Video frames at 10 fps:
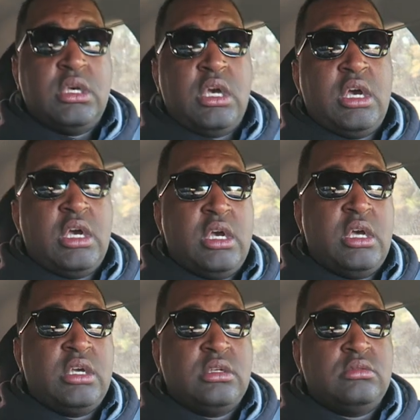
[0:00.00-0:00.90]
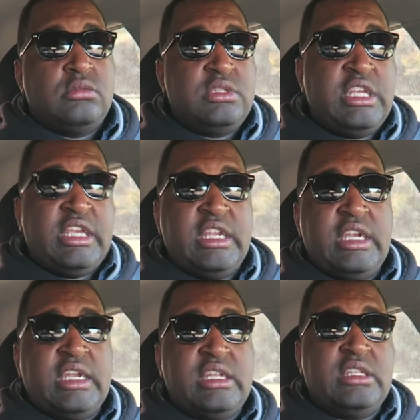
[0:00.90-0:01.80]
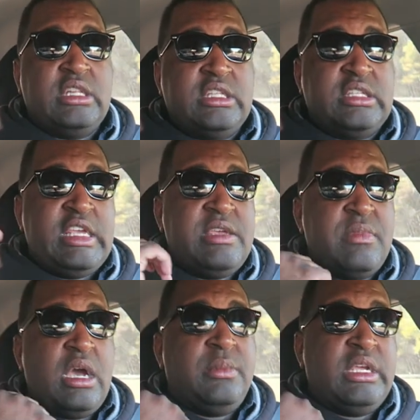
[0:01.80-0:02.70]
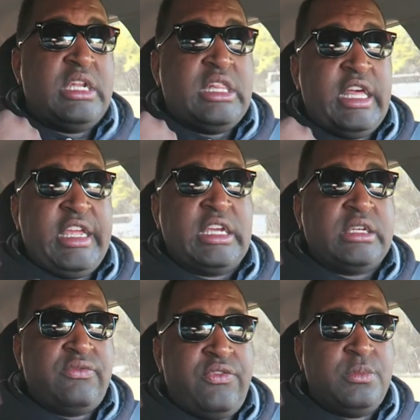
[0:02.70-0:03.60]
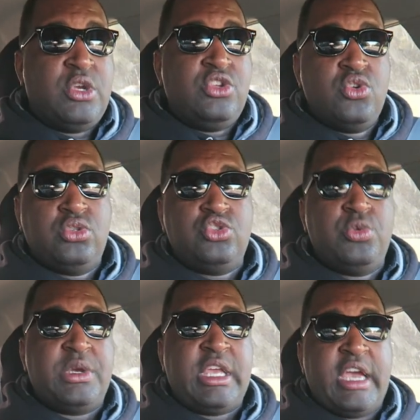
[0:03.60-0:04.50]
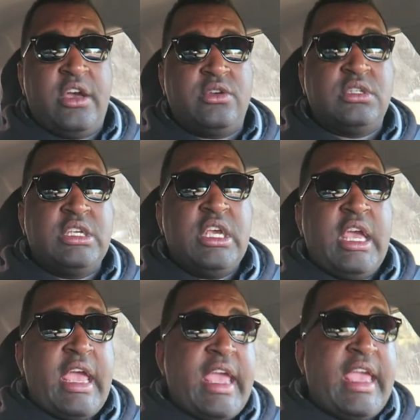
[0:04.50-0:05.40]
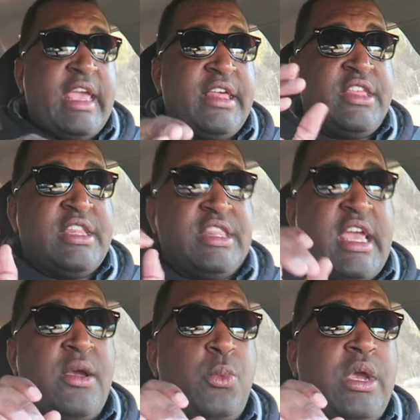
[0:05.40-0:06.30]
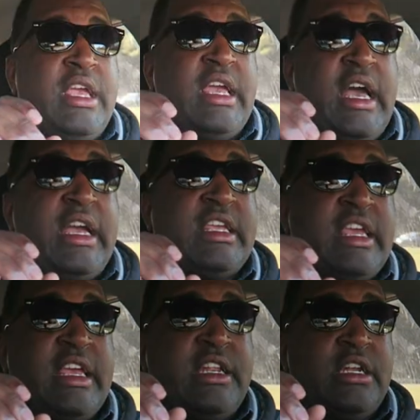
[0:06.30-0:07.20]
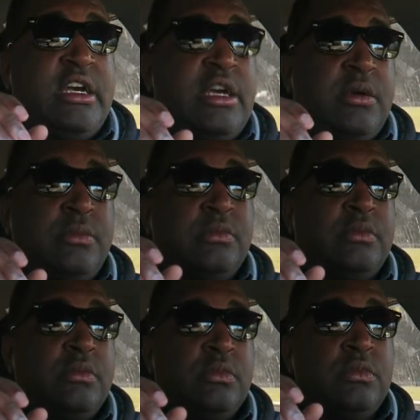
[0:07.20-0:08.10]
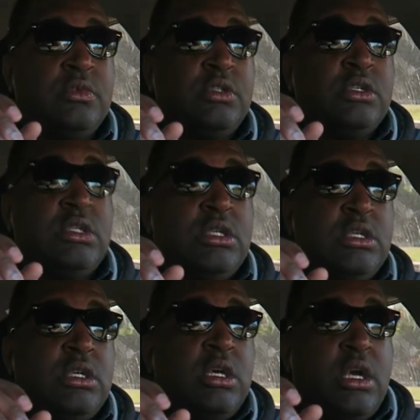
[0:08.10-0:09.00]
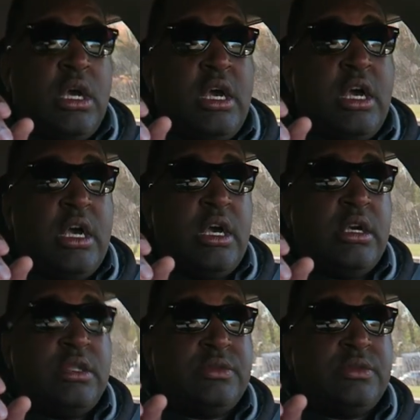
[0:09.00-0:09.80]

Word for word: uh, then email me the link from your YouTube account and then that way I can um, uh,